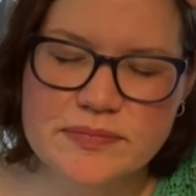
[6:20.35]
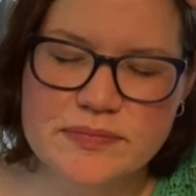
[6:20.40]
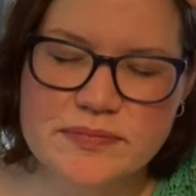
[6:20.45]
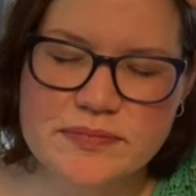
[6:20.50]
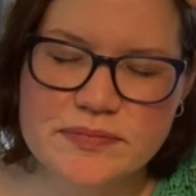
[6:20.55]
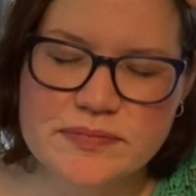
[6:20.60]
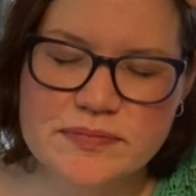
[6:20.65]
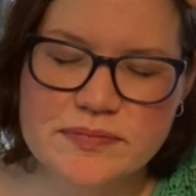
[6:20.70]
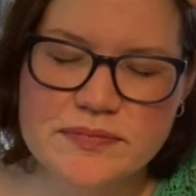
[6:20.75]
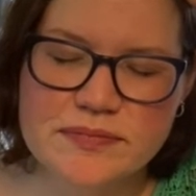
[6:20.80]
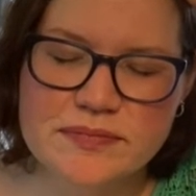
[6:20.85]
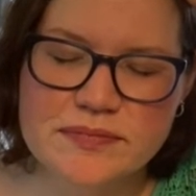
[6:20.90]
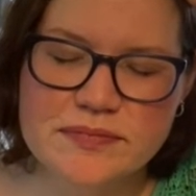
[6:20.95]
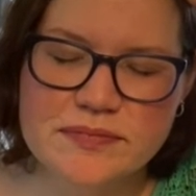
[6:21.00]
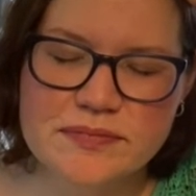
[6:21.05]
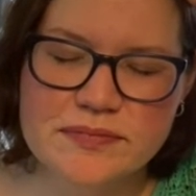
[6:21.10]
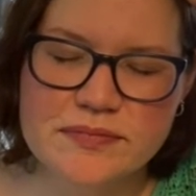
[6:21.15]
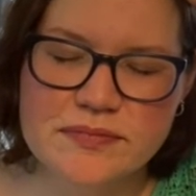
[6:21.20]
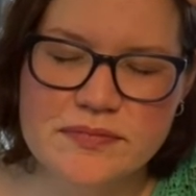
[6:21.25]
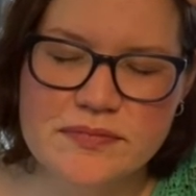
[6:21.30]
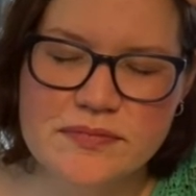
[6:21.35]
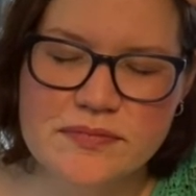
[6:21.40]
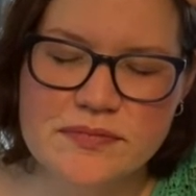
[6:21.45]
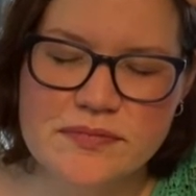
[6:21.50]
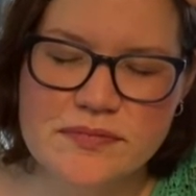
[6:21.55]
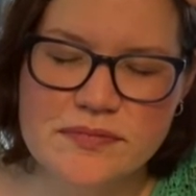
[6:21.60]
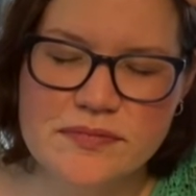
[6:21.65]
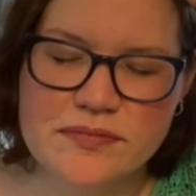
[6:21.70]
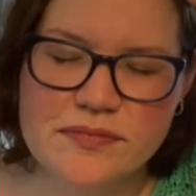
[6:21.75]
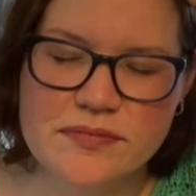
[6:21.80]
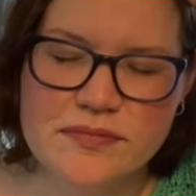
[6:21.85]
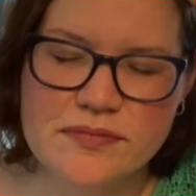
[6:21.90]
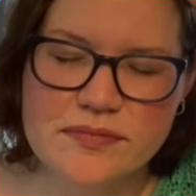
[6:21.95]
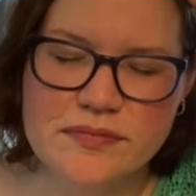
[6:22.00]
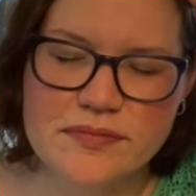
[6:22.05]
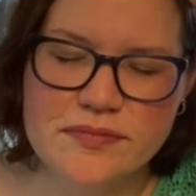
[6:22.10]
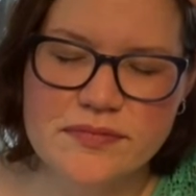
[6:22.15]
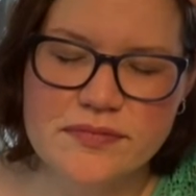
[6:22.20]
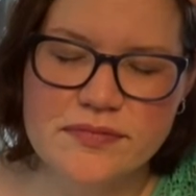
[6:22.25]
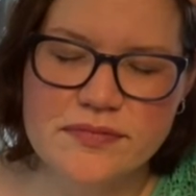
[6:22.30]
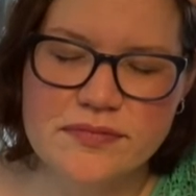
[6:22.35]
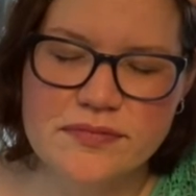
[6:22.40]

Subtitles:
(silence)